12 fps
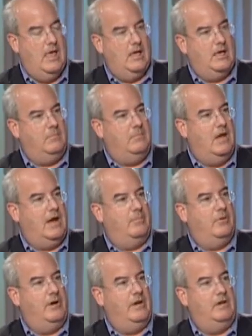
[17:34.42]
can be
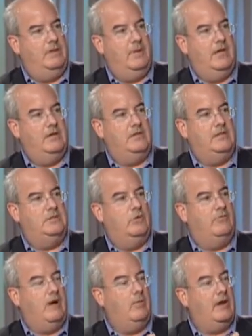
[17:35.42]
operating independently. So
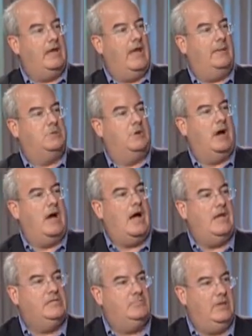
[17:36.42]
if I want to capture a
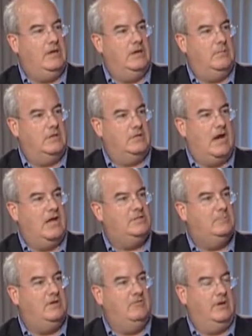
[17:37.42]
high-speed image,
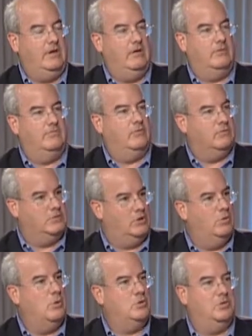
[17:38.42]
high-speed video for
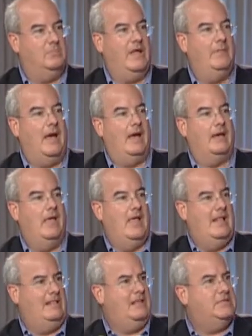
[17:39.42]
slow motion playback,
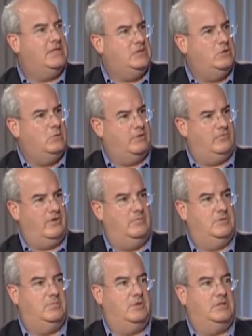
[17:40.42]
let's say two and a
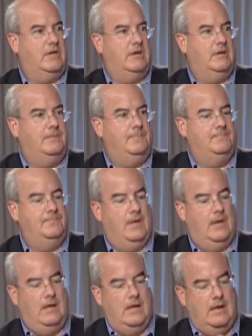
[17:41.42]
frames per second.
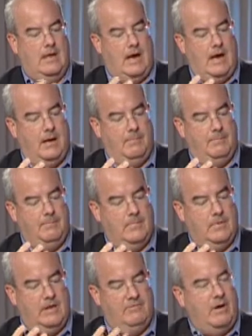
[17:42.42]
Um,
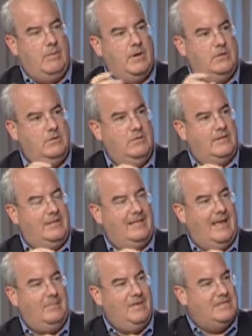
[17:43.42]
if I want to do that, then
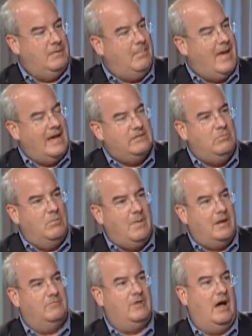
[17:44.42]
that means the maximum
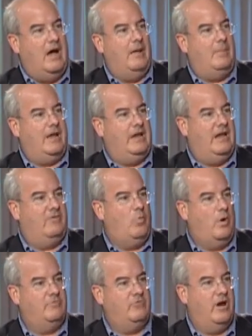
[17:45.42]
amount of time I can have
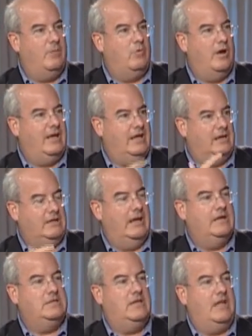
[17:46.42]
one frame running in a
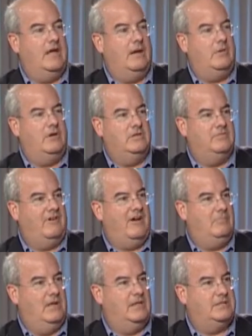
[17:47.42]
legacy camera is
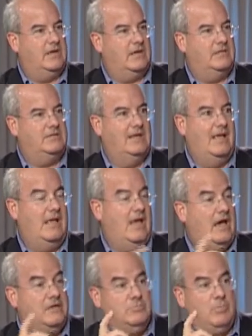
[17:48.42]
5 milliseconds,
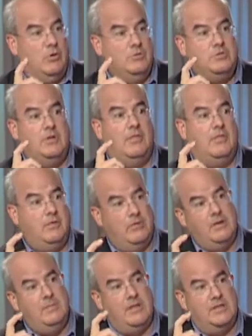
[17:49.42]
as opposed to
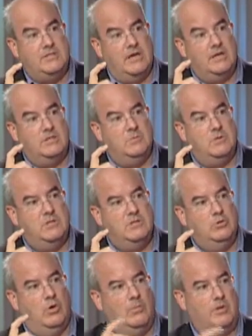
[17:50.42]
30 milliseconds, which
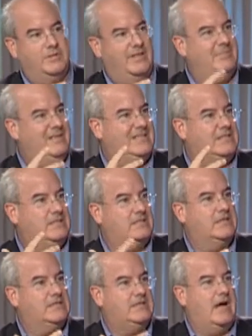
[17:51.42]
is normal. So that means it's
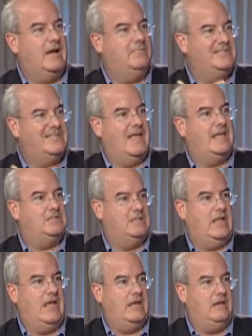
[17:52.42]
six times less
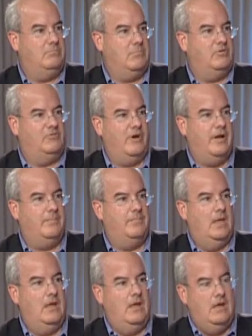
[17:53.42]
light per frame.
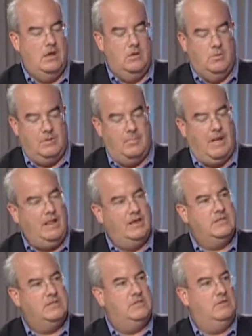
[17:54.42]
With the
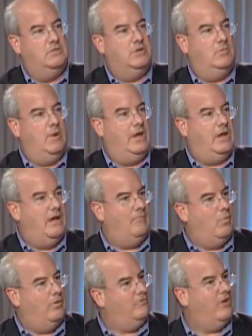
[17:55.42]
Pelican solution, we can have
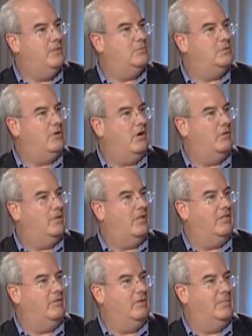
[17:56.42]
one frame start with
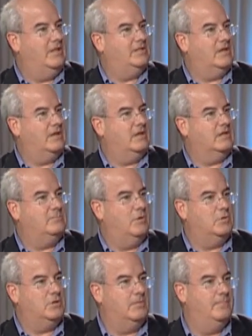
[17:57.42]
a 30 millisecond
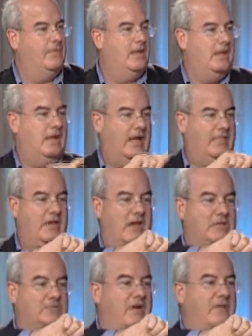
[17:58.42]
exposure, and the
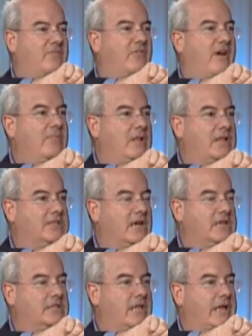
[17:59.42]
next frame 5
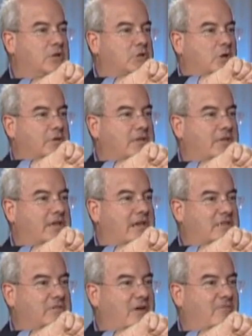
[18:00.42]
milliseconds later starts, and the
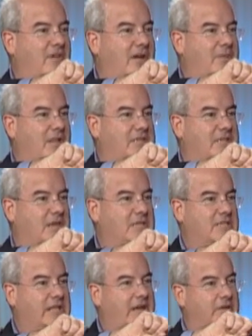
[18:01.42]
next frame 5
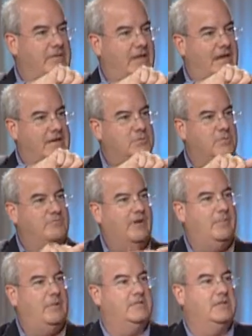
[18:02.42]
milliseconds later, and the next one
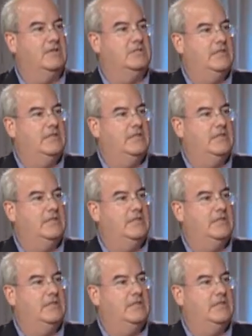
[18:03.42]
5 milliseconds